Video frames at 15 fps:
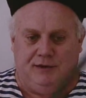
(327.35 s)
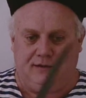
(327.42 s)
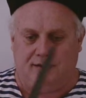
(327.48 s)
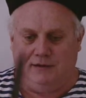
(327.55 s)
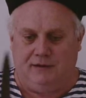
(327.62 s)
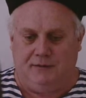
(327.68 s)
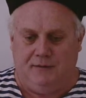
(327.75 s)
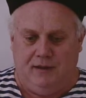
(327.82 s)

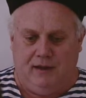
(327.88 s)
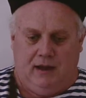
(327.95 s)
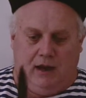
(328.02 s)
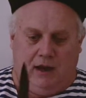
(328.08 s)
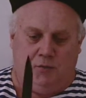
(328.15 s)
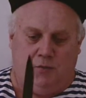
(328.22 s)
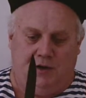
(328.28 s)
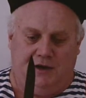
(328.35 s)
But
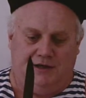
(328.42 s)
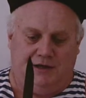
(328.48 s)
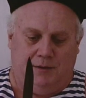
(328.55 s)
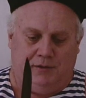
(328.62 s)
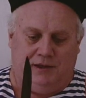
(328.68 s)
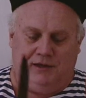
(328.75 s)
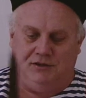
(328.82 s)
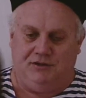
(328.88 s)
I want a
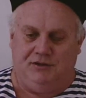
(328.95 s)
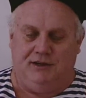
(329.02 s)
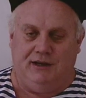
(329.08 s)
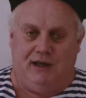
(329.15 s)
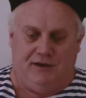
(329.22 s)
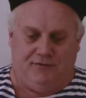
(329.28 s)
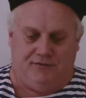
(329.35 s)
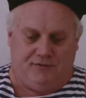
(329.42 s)

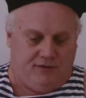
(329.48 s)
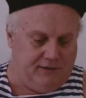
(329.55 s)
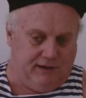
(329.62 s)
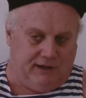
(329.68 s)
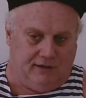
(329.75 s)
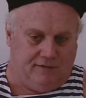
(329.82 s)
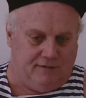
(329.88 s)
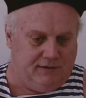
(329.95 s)
double-edged knife
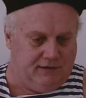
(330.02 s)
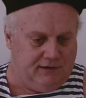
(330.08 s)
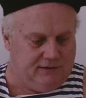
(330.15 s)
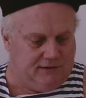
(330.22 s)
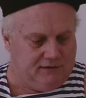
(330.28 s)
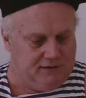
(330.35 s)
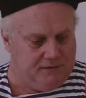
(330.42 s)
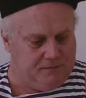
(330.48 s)
on the end of
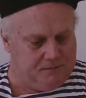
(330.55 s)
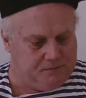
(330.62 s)
this.